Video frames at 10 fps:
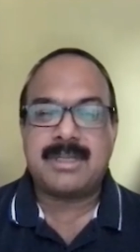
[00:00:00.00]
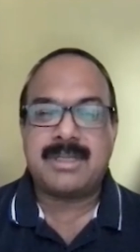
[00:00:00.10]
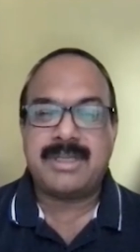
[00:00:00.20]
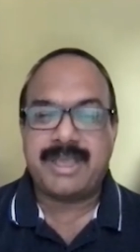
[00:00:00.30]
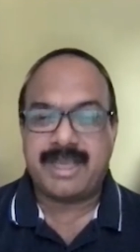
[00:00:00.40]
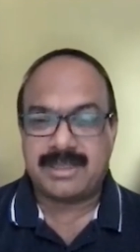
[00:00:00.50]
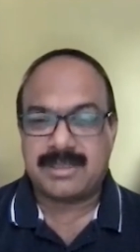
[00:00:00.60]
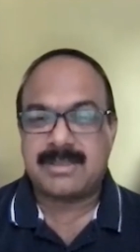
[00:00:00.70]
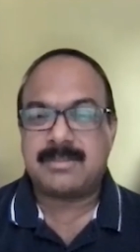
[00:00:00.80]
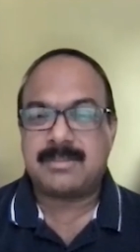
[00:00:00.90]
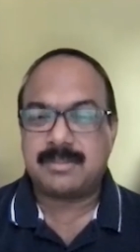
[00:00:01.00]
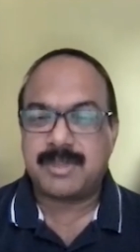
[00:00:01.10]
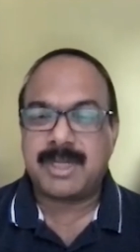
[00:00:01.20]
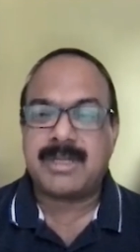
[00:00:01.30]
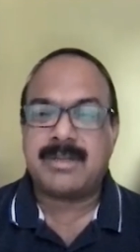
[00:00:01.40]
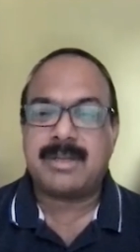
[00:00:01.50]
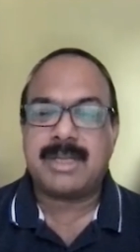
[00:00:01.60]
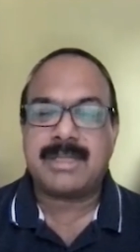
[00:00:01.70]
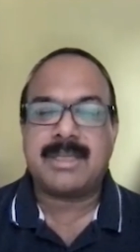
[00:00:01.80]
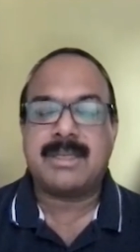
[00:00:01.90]
yes but you know i
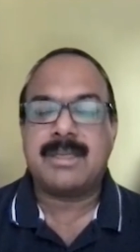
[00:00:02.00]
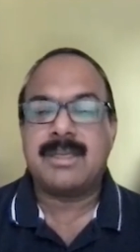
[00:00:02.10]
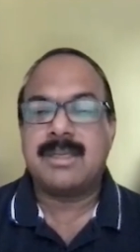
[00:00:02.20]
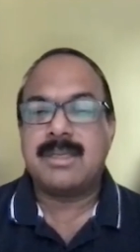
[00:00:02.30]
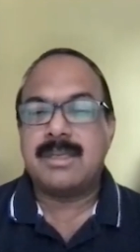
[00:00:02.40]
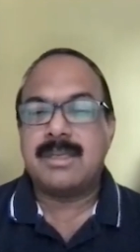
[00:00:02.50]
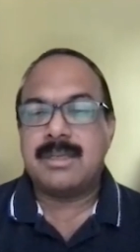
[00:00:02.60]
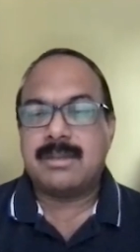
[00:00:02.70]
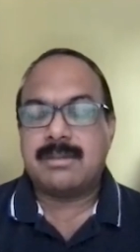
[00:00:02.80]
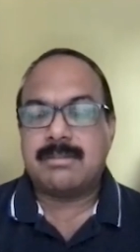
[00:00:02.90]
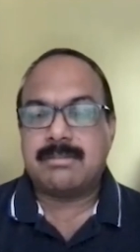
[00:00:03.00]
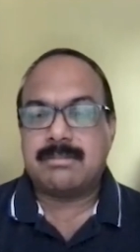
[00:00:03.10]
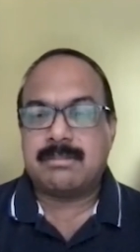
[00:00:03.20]
think um,